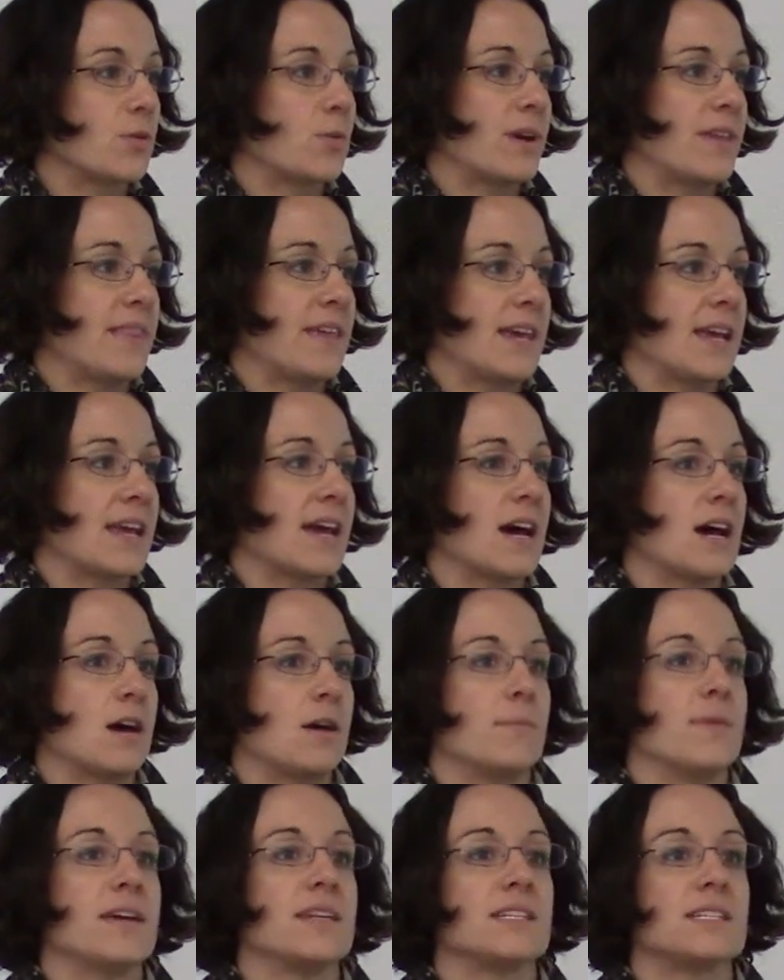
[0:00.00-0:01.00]
when they
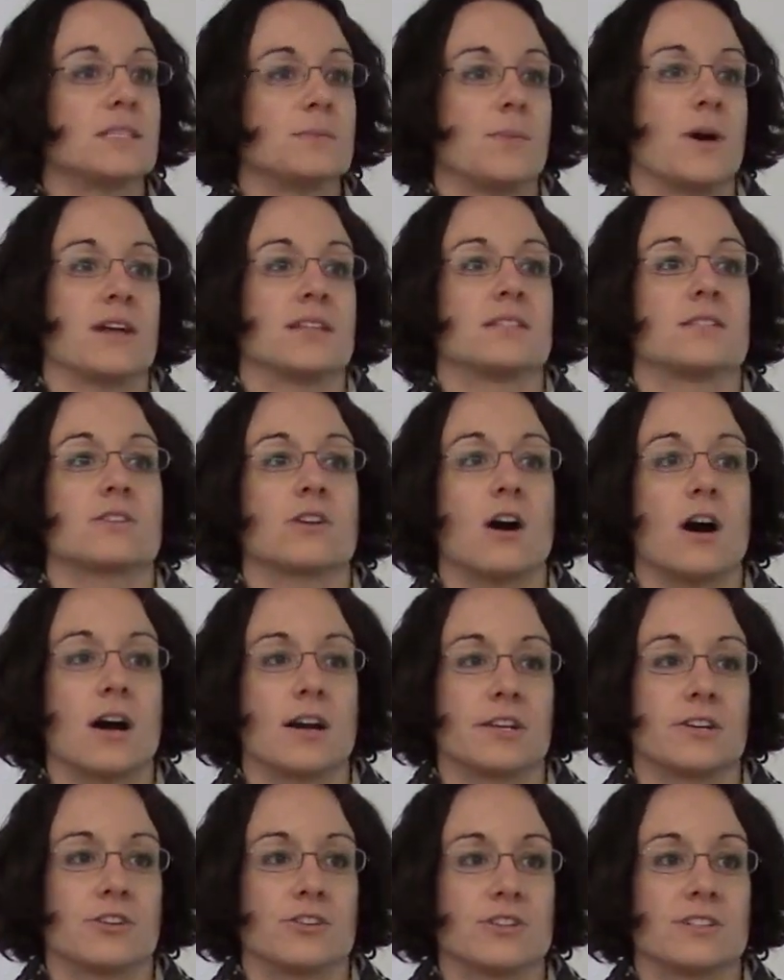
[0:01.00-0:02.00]
come and sponsor
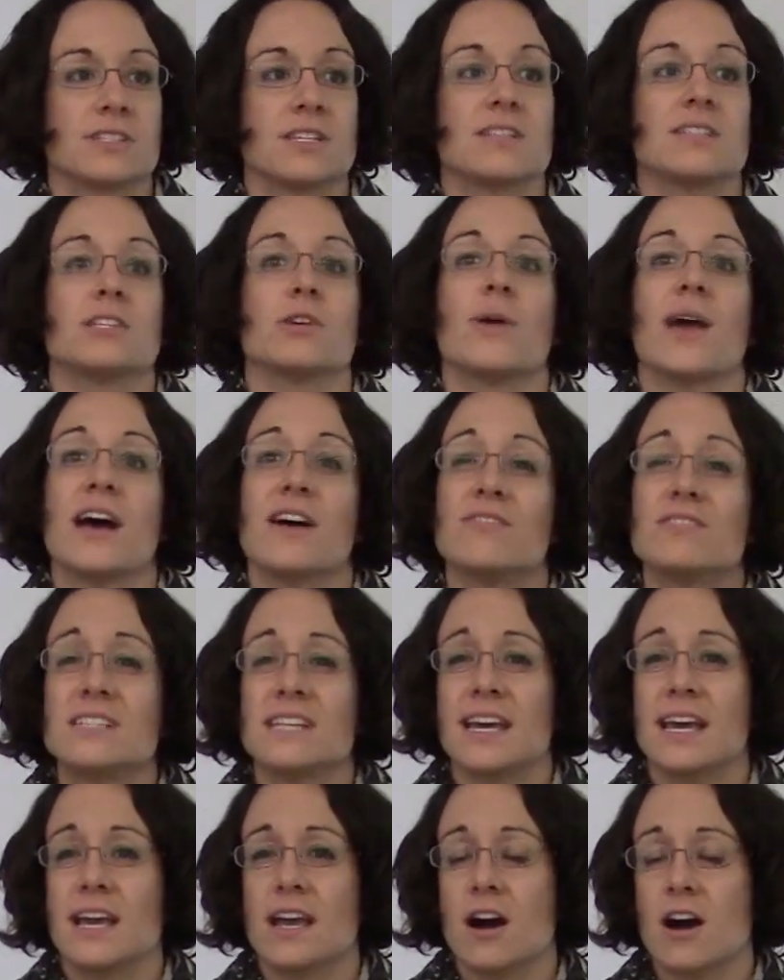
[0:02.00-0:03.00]
auditors. So
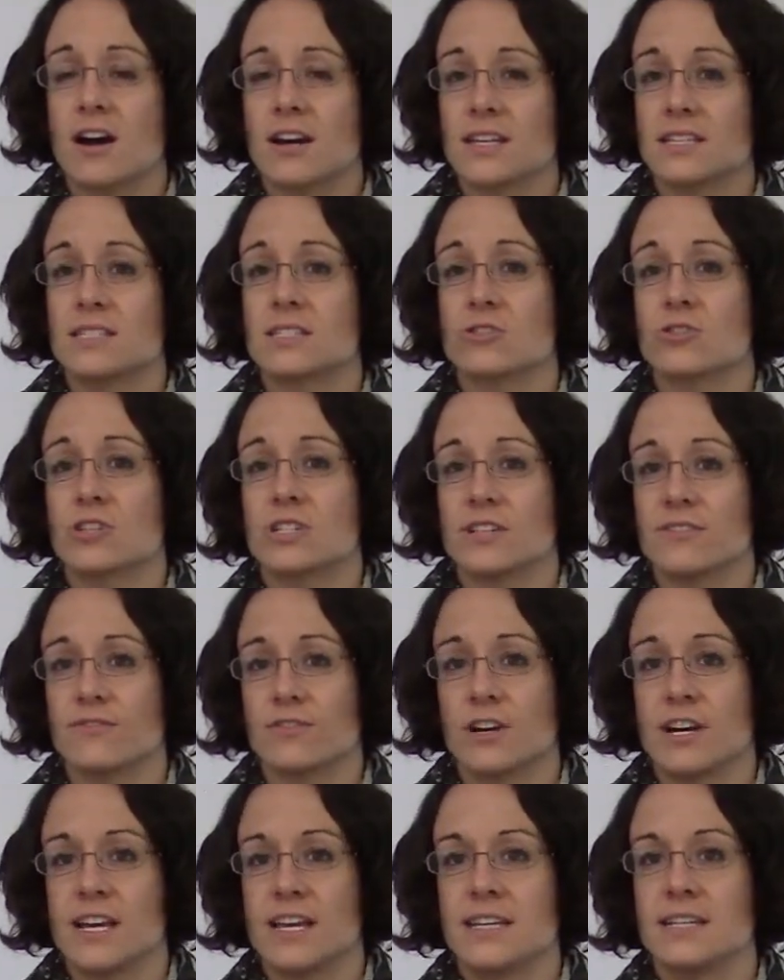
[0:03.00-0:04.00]
FDA audits are
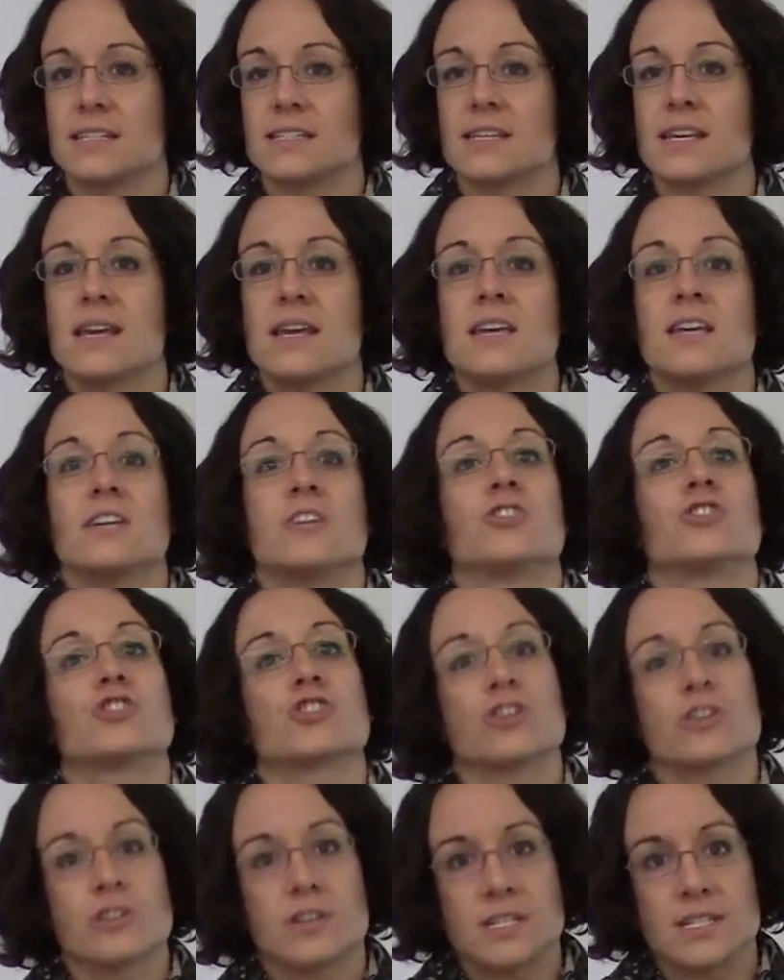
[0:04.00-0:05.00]
different,
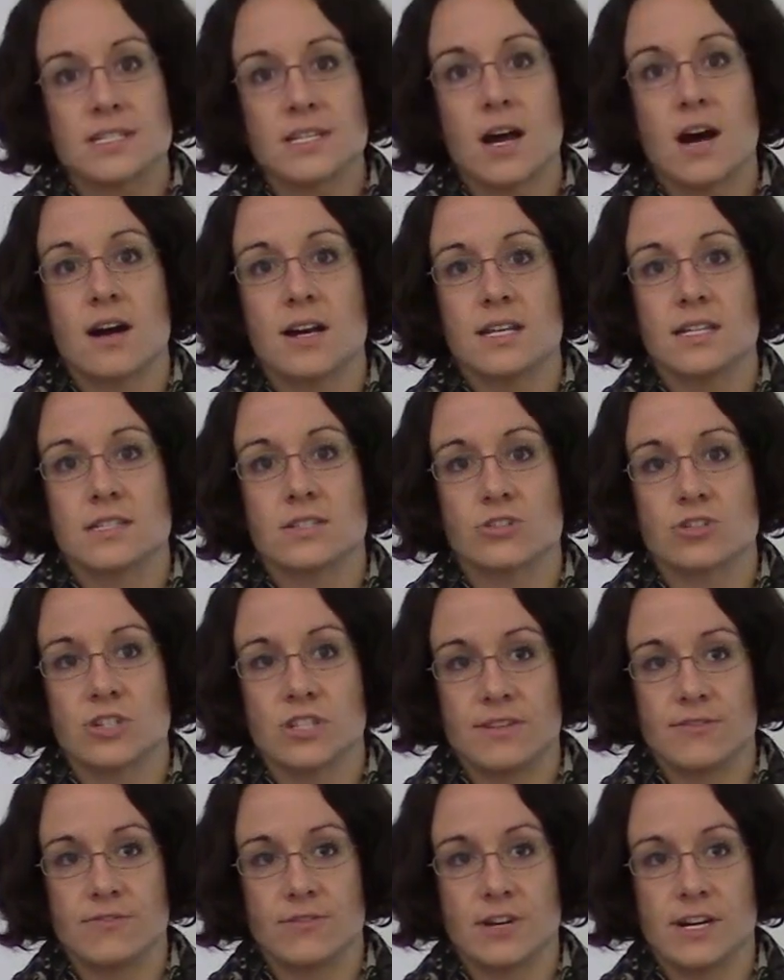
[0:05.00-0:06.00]
insurance audits are
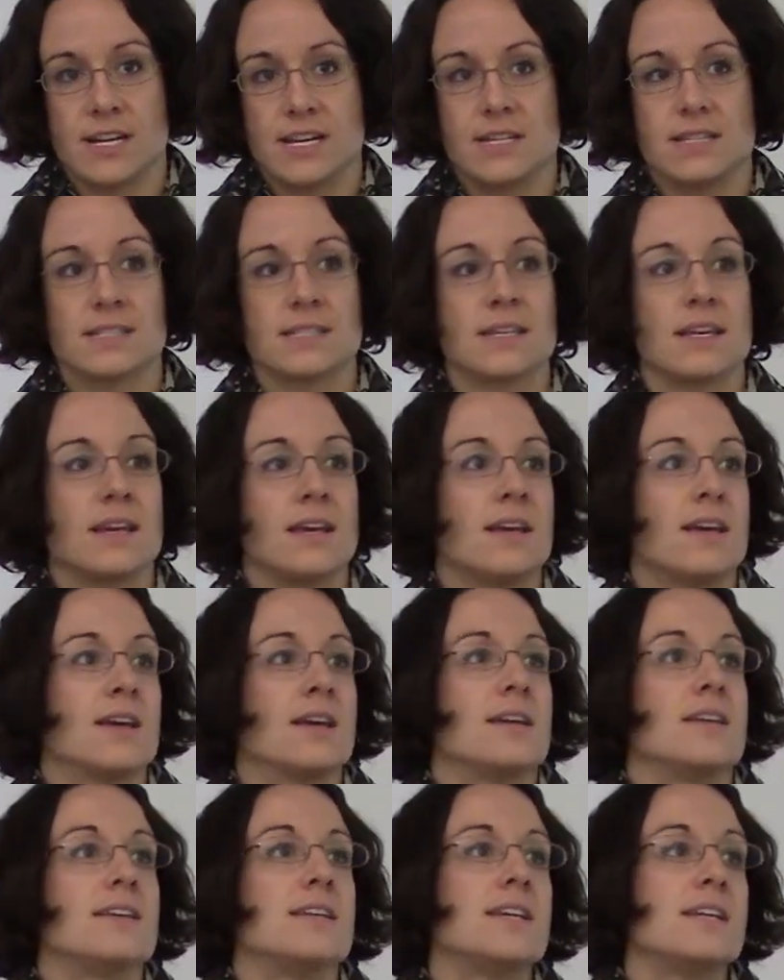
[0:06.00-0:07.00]
different,
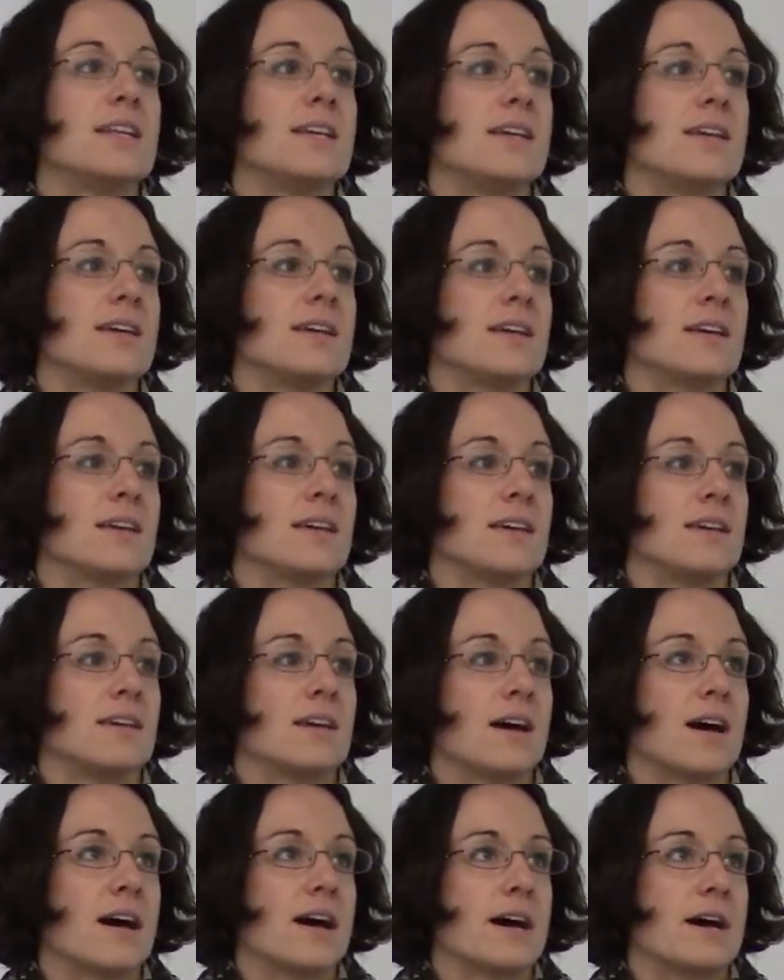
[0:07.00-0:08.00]
needing
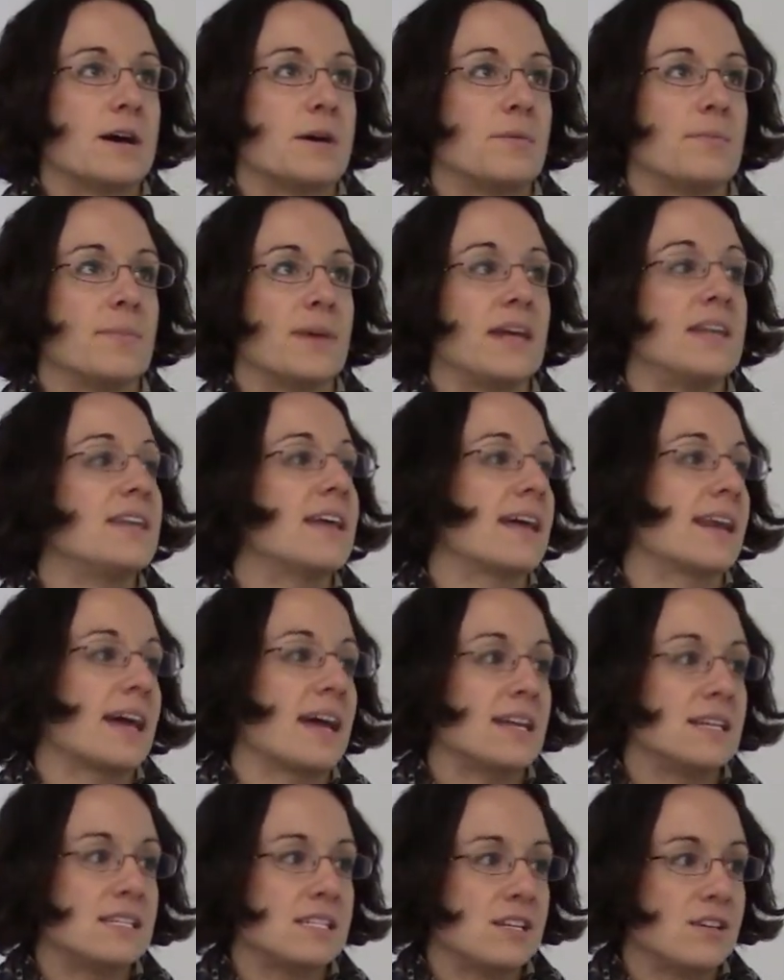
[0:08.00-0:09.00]
um, a net
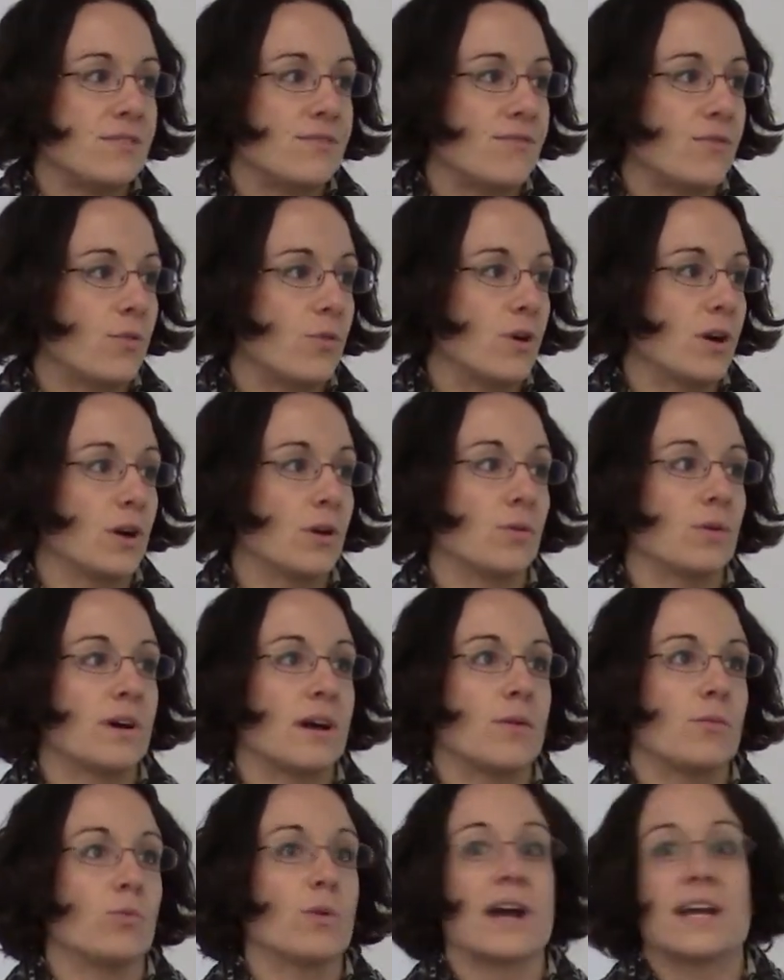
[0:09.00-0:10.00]
ID for
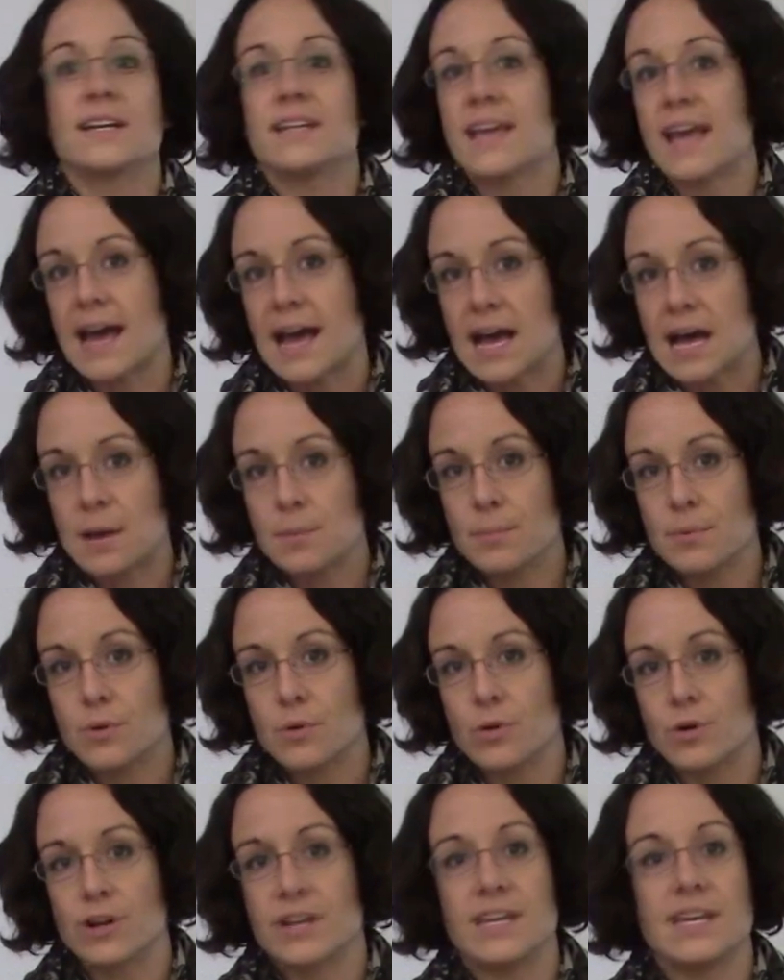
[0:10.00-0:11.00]
REDCap
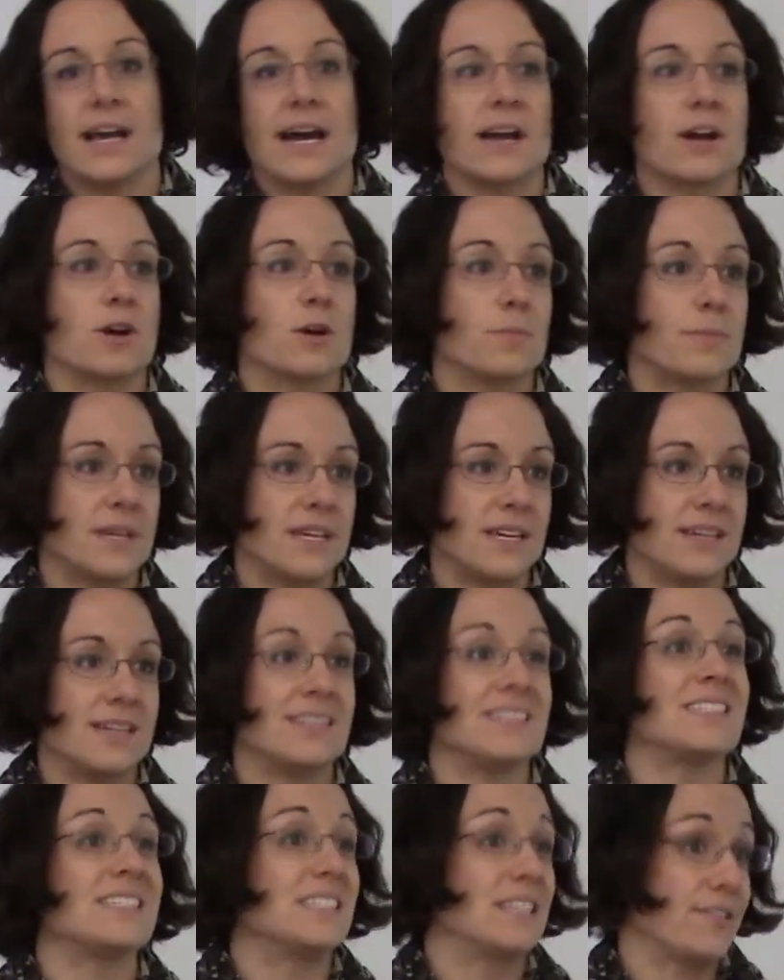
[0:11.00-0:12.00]
or EIRB
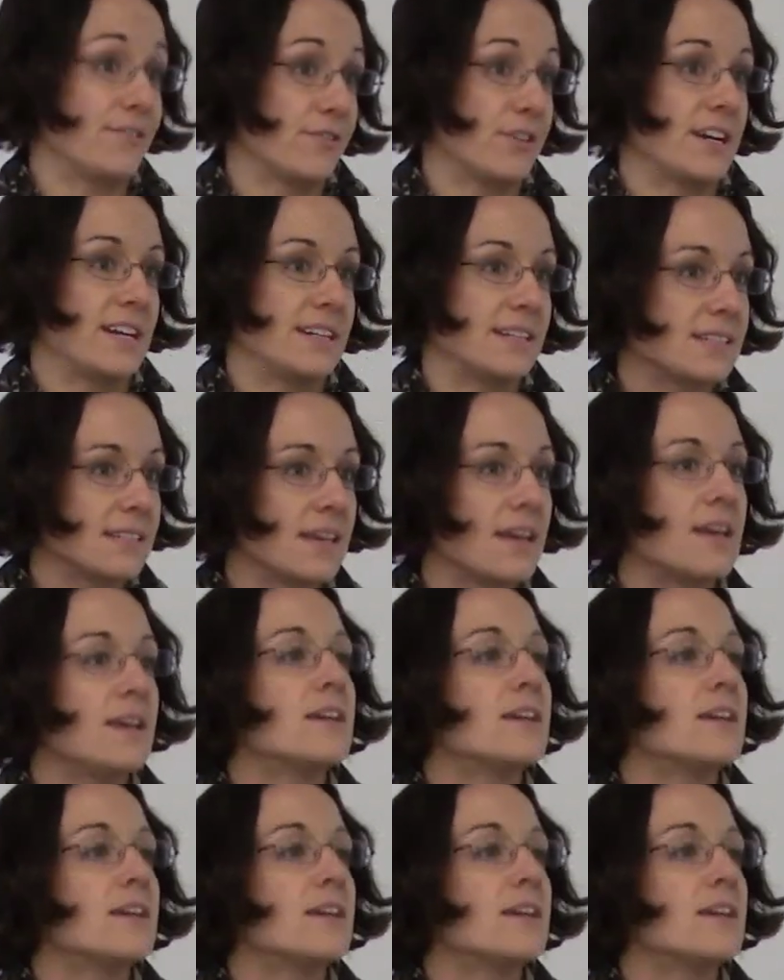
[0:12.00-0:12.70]
is different.